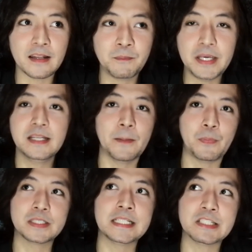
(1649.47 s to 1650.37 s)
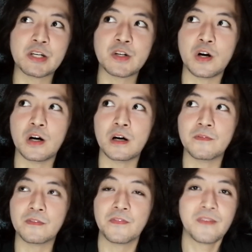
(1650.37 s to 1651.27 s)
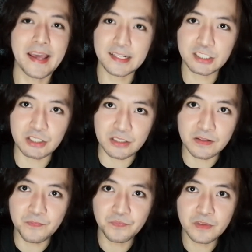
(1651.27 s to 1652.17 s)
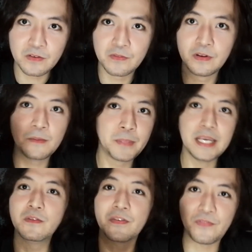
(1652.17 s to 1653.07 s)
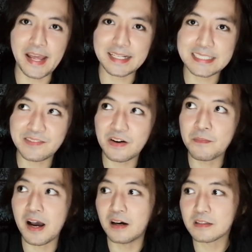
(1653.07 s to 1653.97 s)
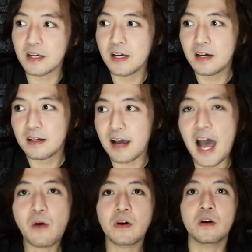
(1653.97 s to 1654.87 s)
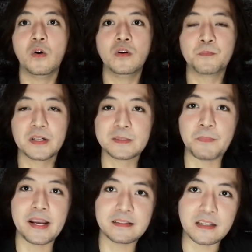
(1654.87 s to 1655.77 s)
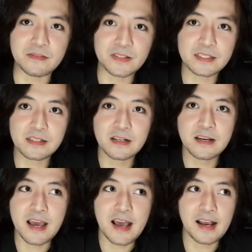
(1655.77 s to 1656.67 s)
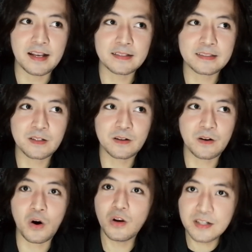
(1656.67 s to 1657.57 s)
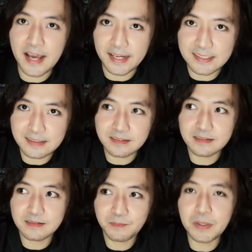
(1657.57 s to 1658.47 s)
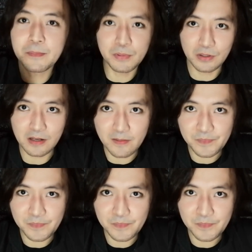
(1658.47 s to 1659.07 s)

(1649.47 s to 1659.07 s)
be in a position of reflection, being reflexive about our own perspectives as colonized people.